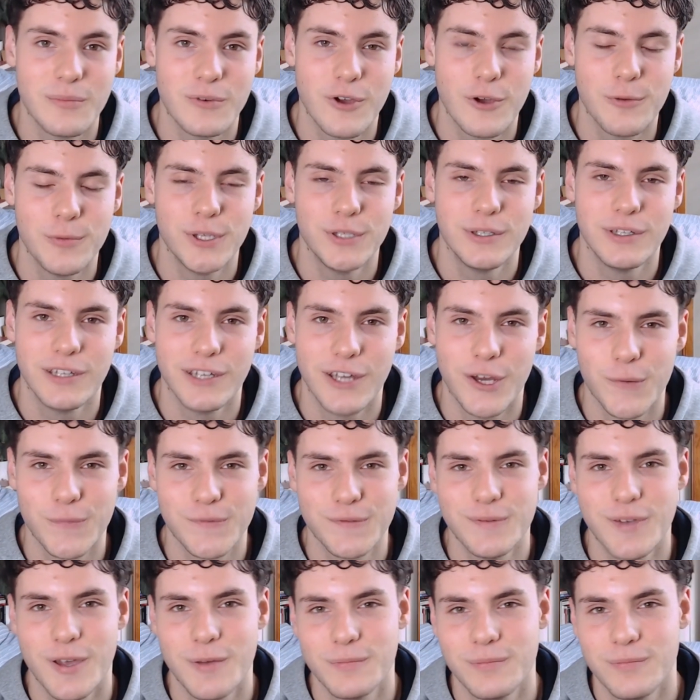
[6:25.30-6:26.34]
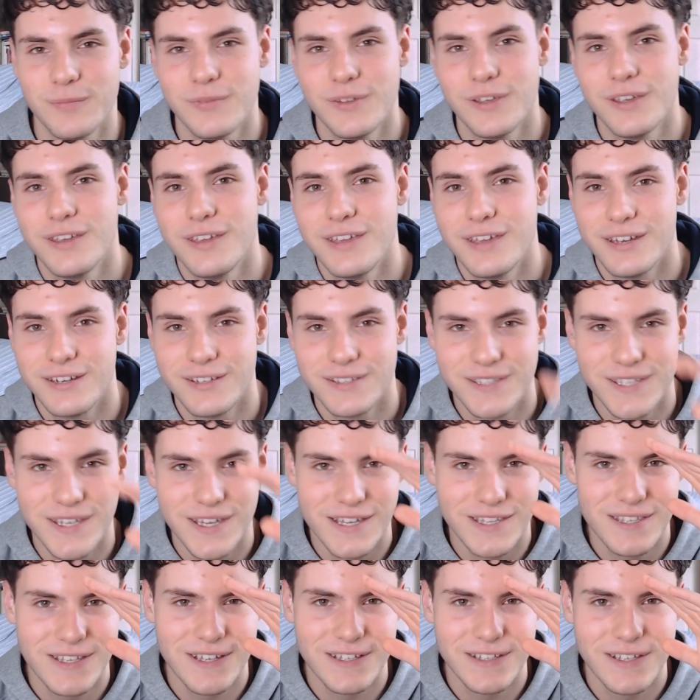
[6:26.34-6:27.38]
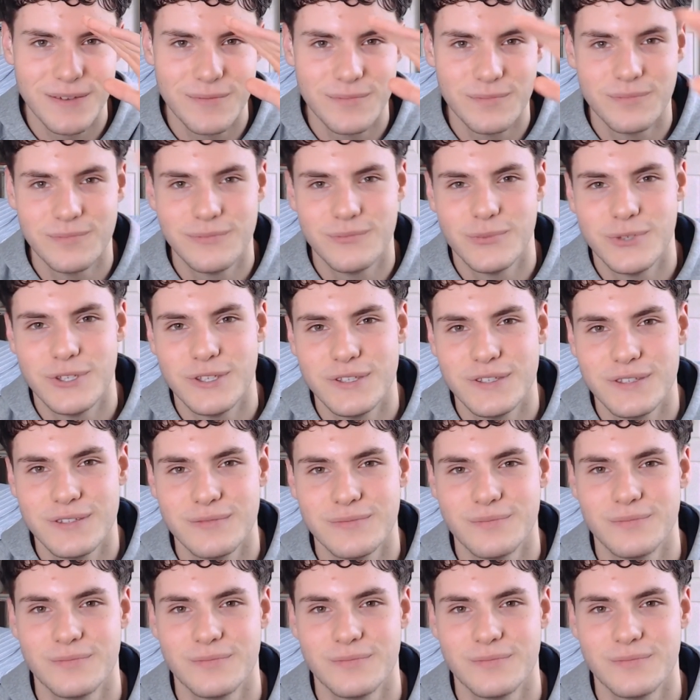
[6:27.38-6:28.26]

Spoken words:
comment. It helps me out. I'll see you guys next time. Peace.